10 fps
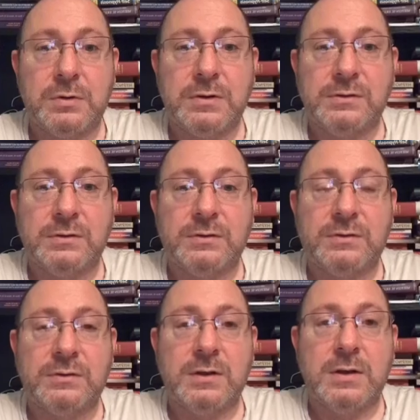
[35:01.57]
This
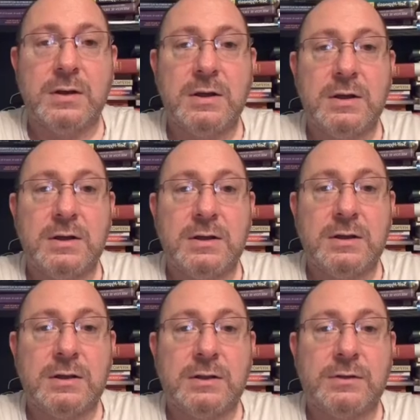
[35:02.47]
is
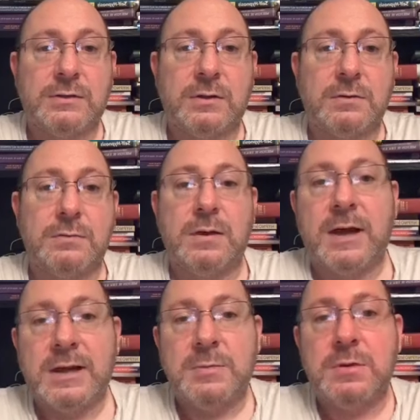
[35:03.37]
So
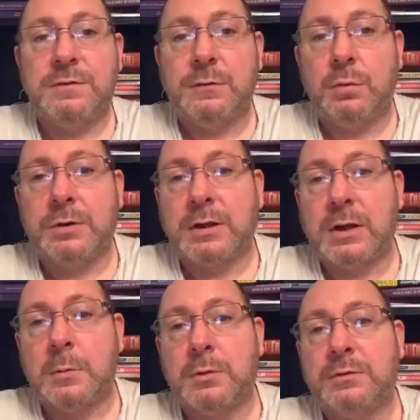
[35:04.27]
Amy, if you want to
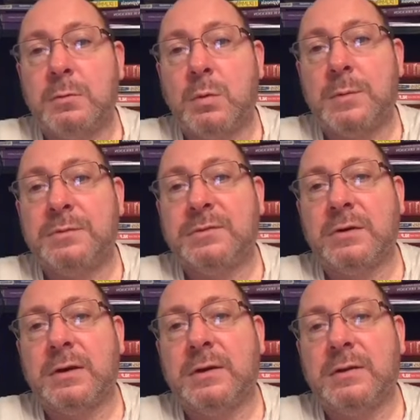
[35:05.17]
come onto my
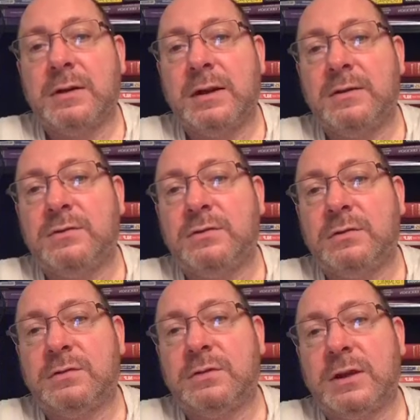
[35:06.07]
website and
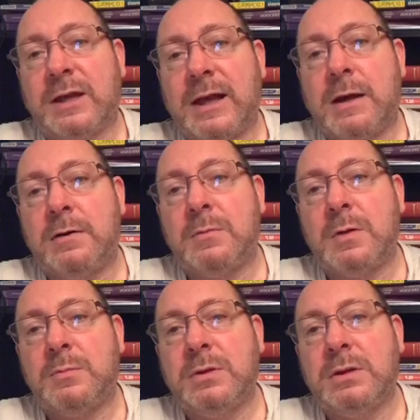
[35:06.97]
just check it out and
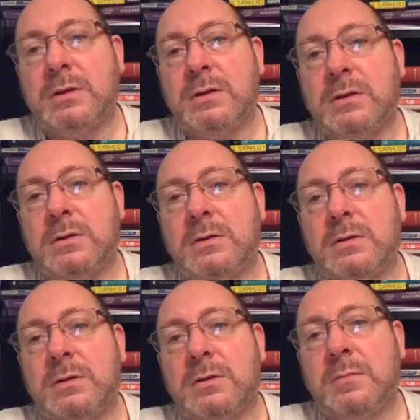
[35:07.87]
maybe
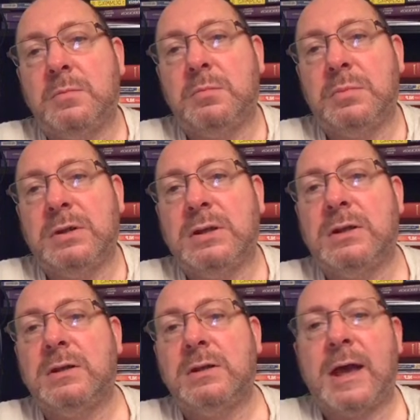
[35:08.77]
be
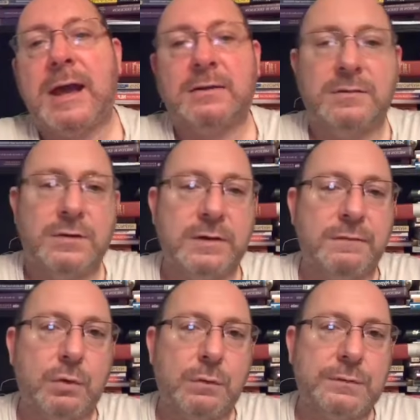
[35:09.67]
actively
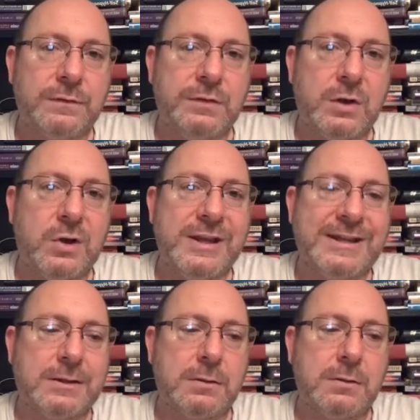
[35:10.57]
involved if you like.